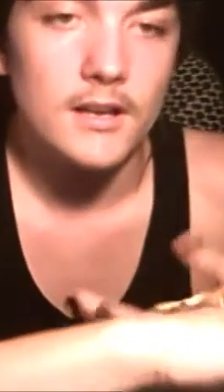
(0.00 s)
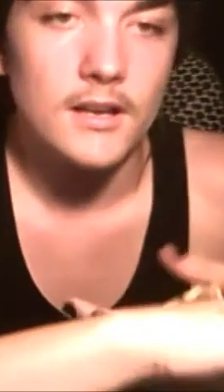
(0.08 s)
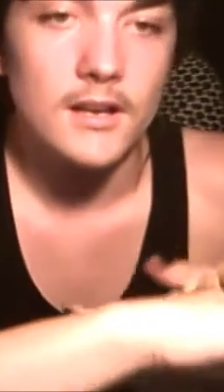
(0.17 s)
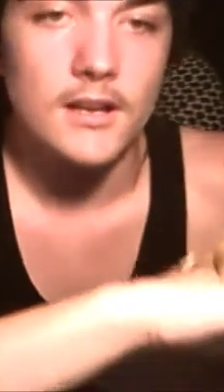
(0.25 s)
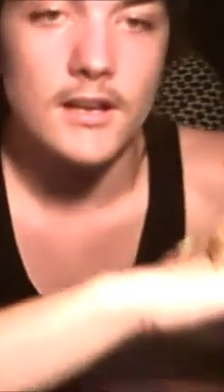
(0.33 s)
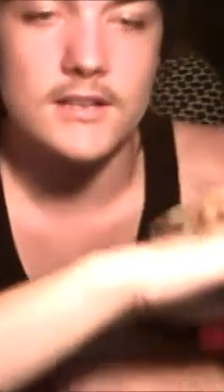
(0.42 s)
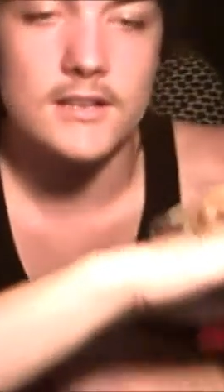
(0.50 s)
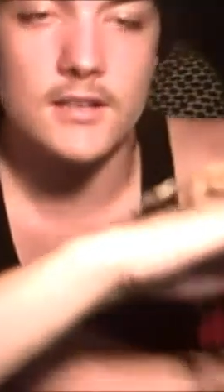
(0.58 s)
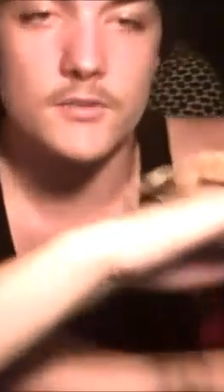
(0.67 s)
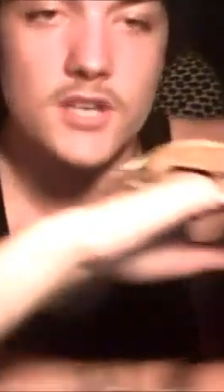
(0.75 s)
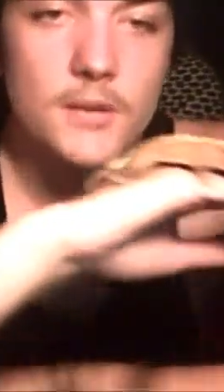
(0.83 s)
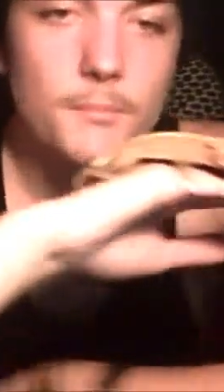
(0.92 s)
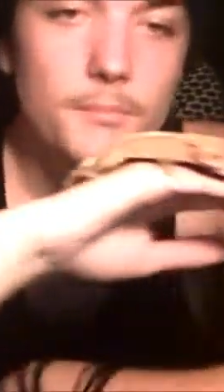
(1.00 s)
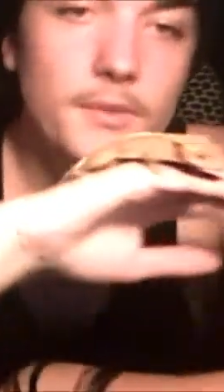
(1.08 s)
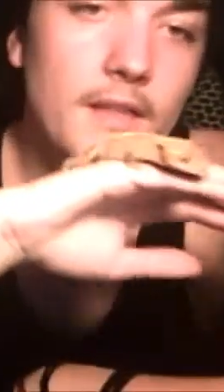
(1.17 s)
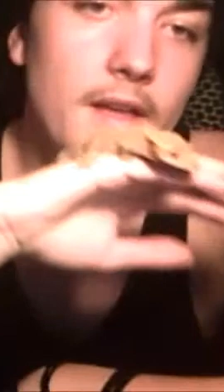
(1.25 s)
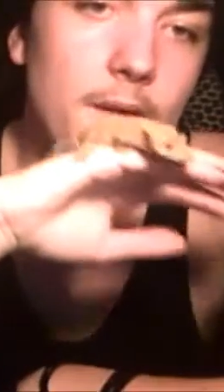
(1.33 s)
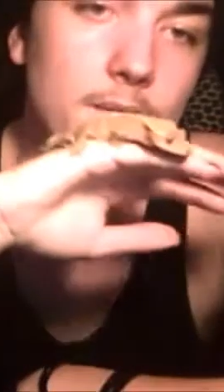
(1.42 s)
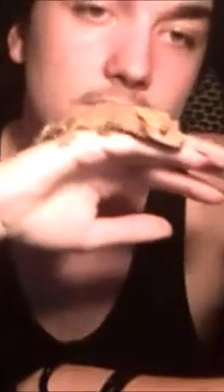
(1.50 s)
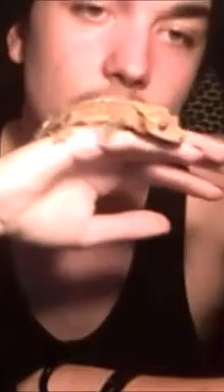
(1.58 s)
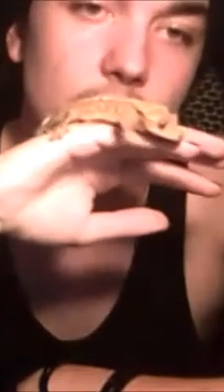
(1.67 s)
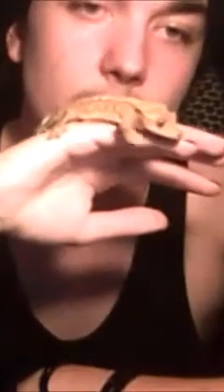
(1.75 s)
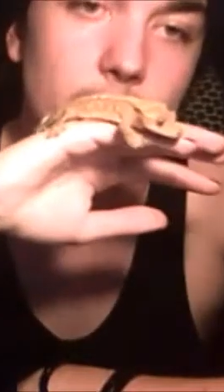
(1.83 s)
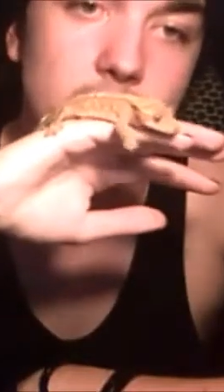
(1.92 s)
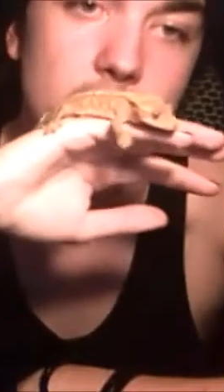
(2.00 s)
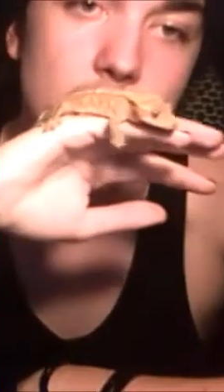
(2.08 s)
is they'll jump. Now, that wasn't a very big jump,